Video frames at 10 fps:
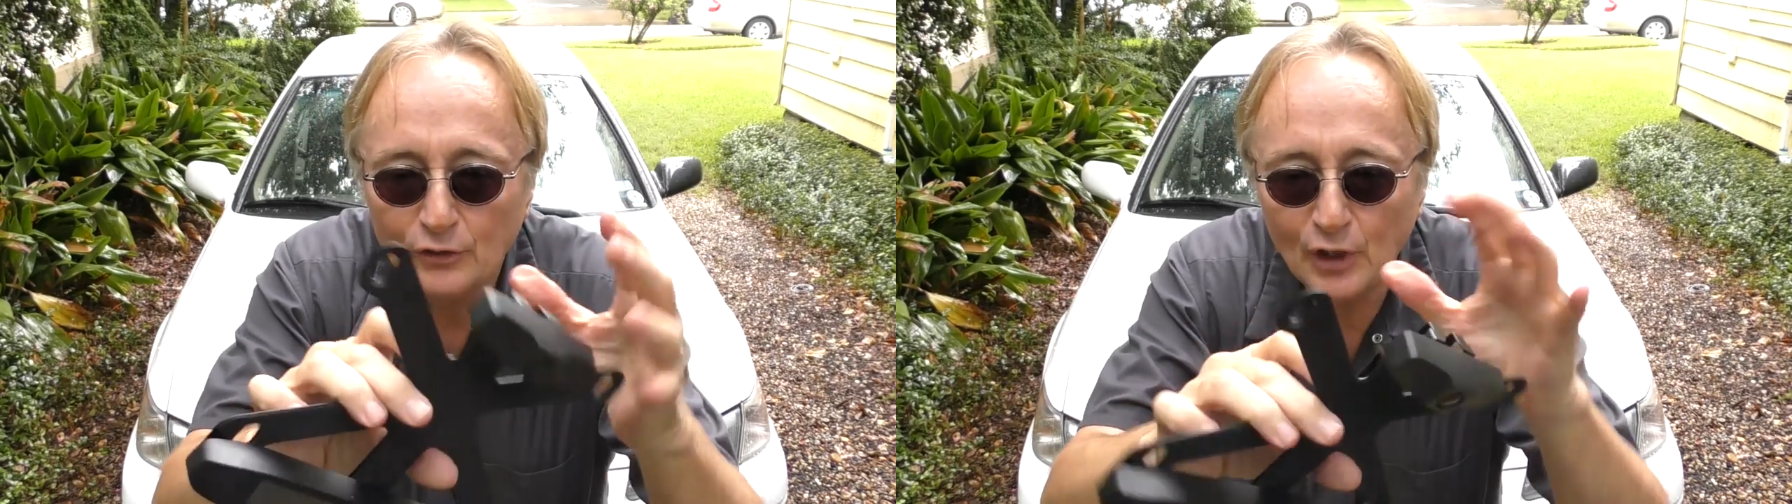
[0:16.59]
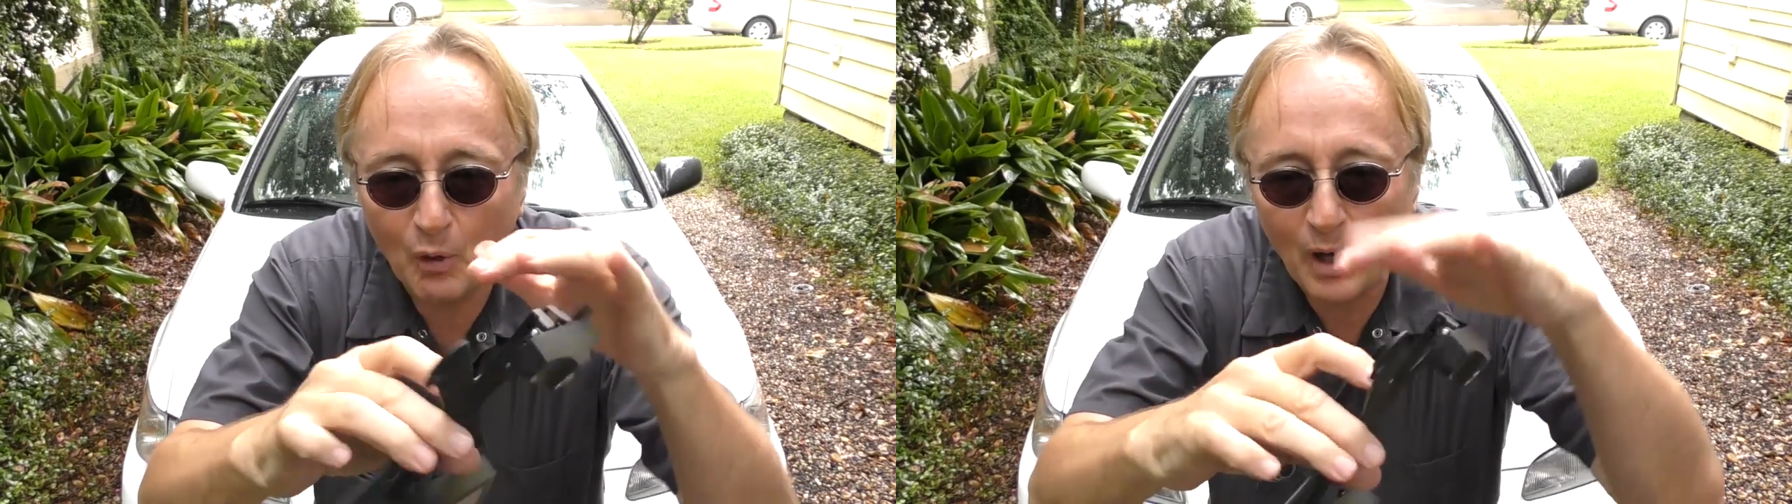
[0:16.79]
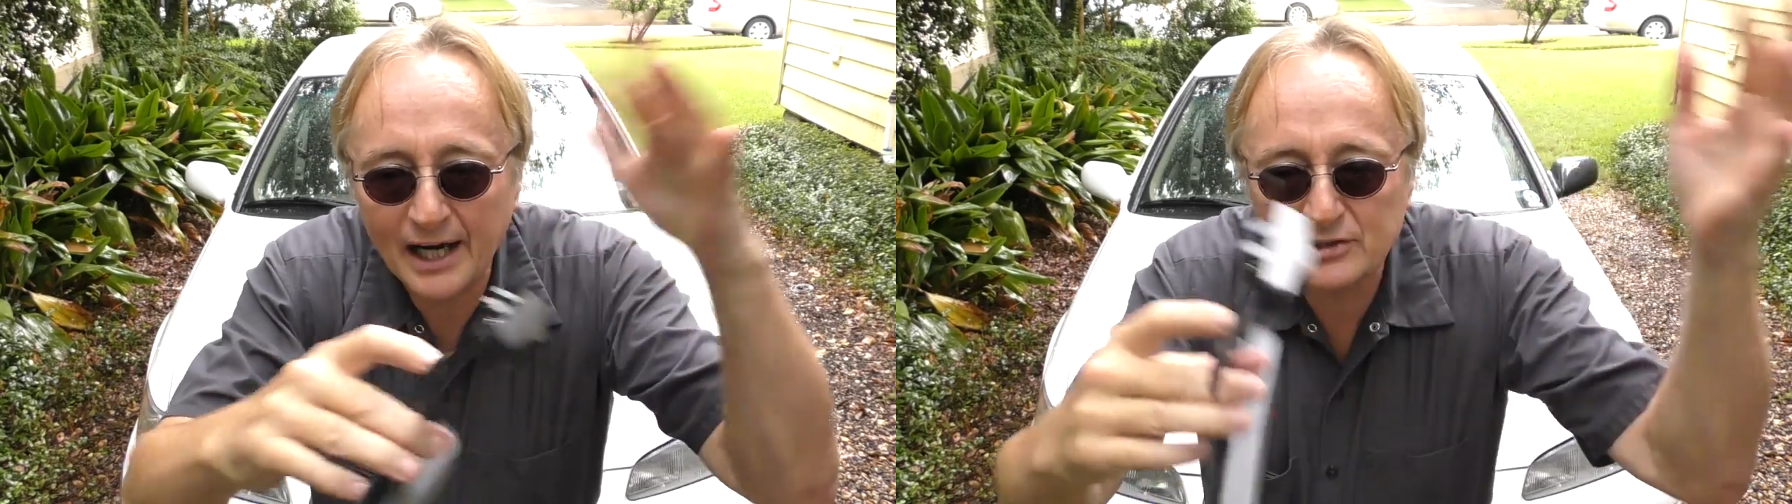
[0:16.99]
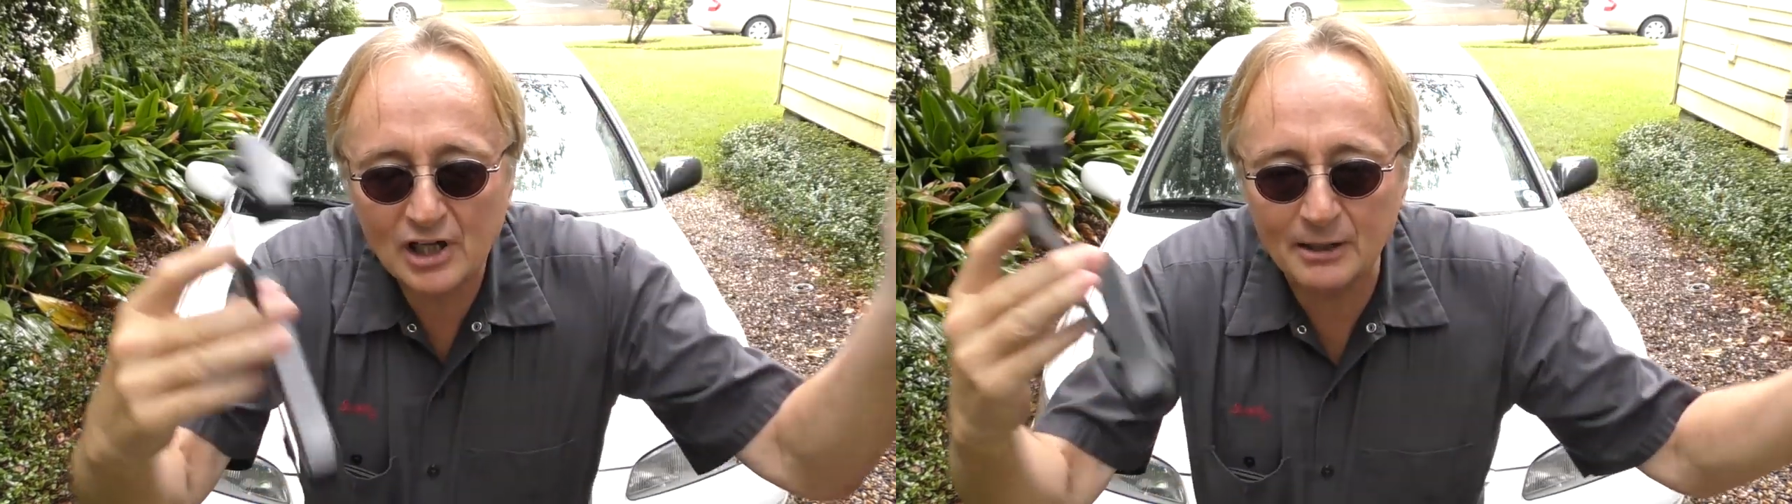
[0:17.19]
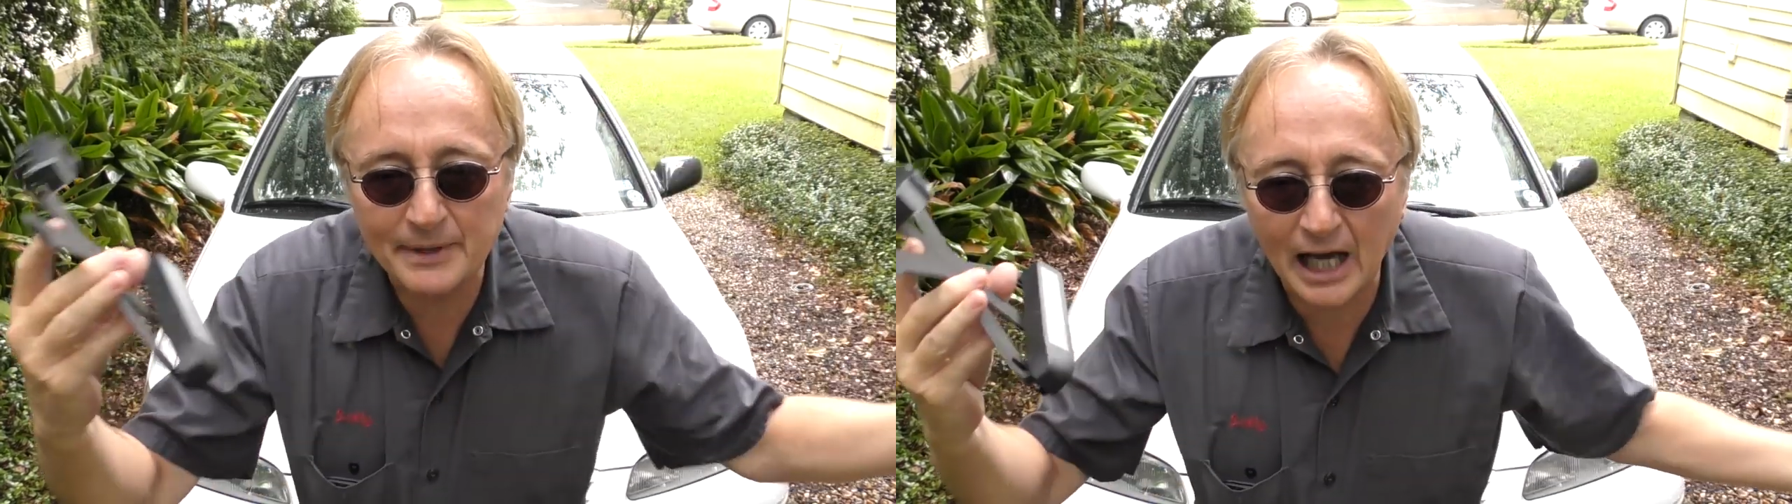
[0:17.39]
No wires
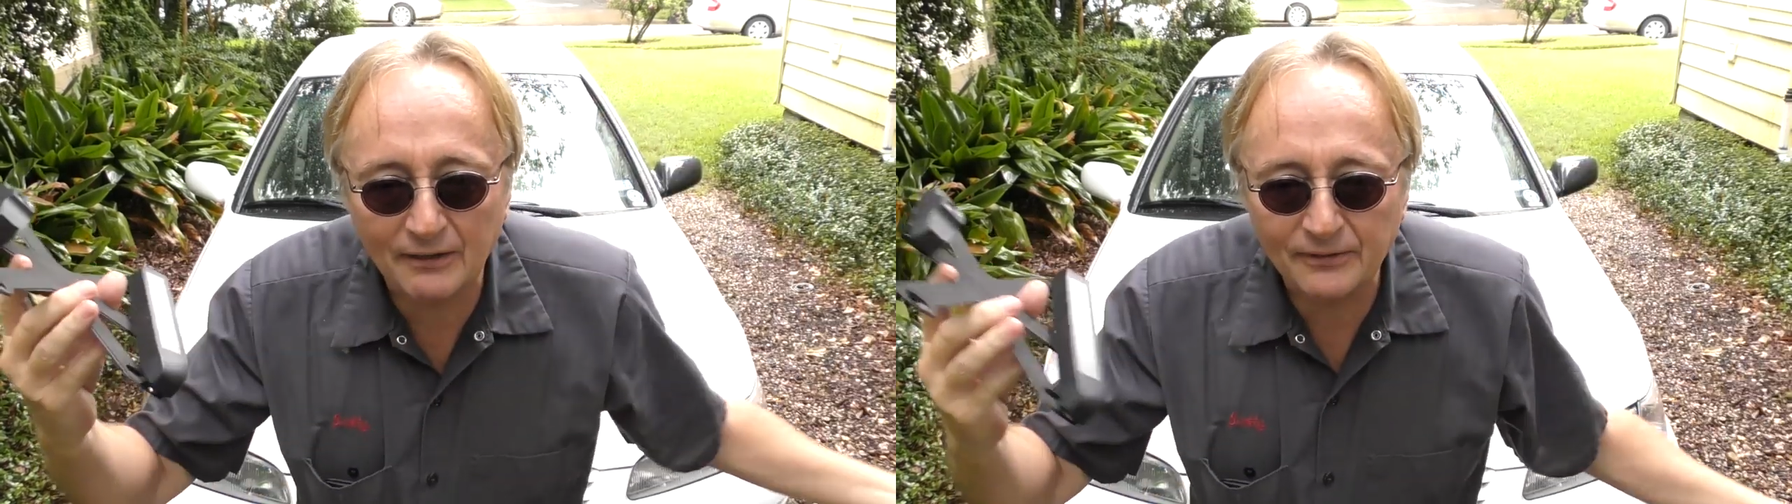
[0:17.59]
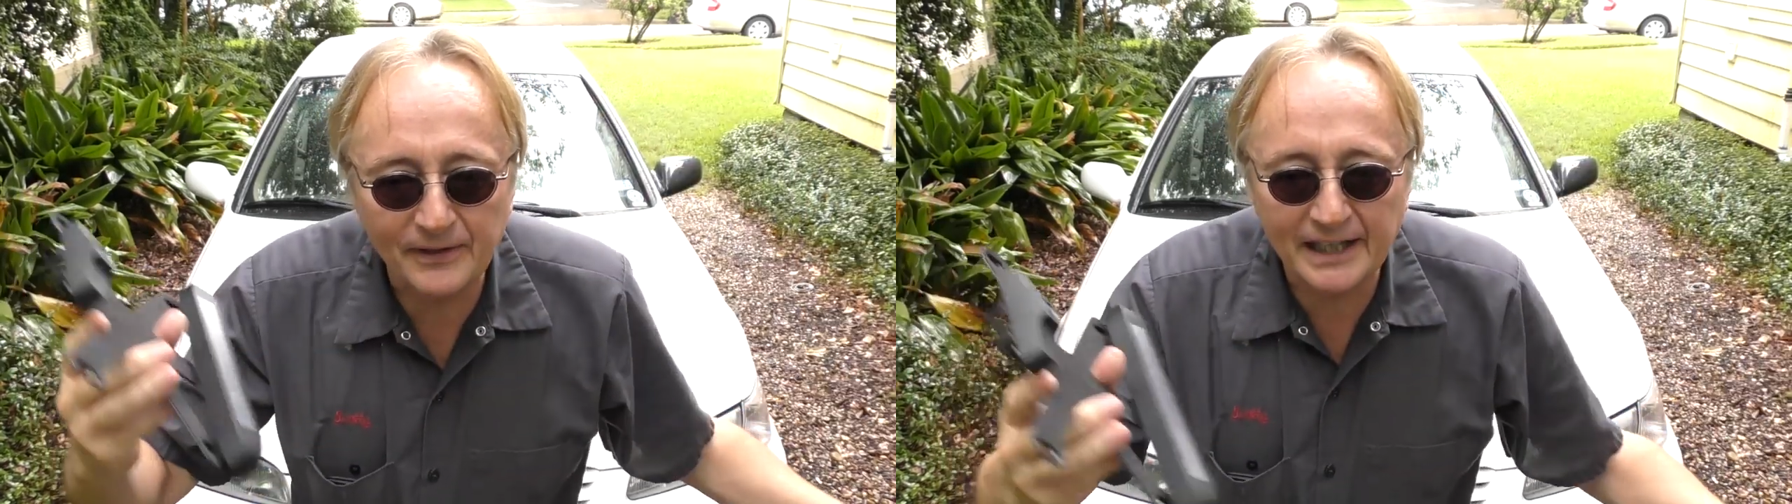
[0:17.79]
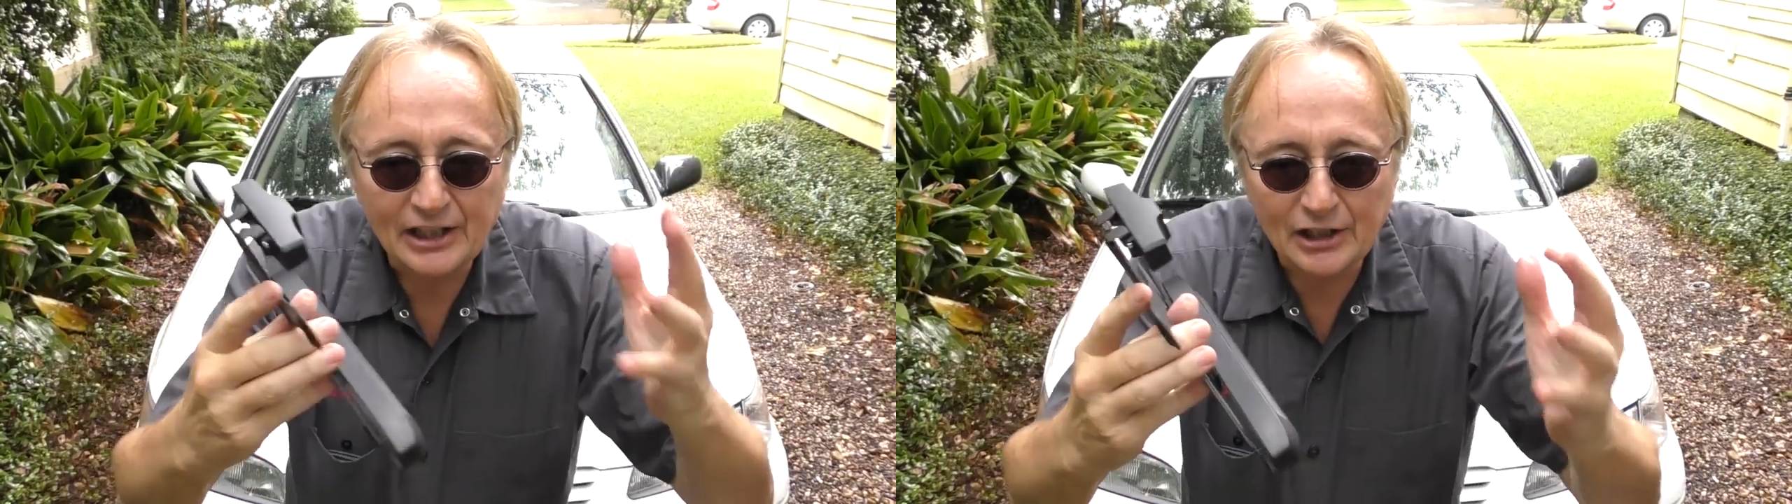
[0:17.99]
coming off of it.